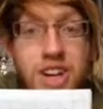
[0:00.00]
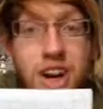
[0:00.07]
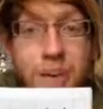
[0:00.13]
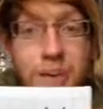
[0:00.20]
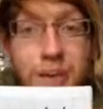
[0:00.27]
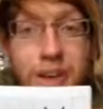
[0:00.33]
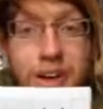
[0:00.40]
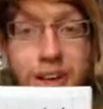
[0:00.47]

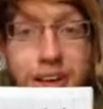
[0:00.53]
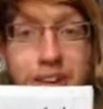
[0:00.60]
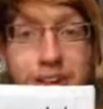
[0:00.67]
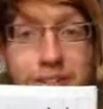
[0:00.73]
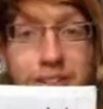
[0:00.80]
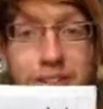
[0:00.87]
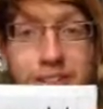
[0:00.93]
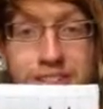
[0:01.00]
cup
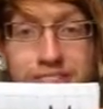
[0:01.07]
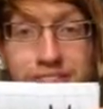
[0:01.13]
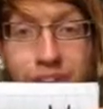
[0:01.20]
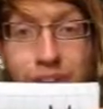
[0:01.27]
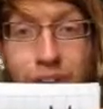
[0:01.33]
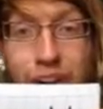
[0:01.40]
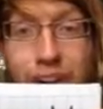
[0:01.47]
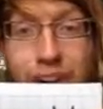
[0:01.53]
if it's
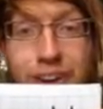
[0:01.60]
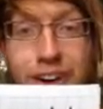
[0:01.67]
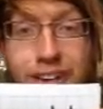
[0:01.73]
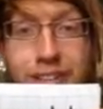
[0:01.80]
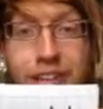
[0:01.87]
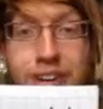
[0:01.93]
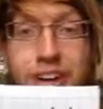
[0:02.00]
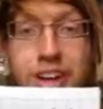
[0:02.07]
sealed tight
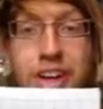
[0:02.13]
enough,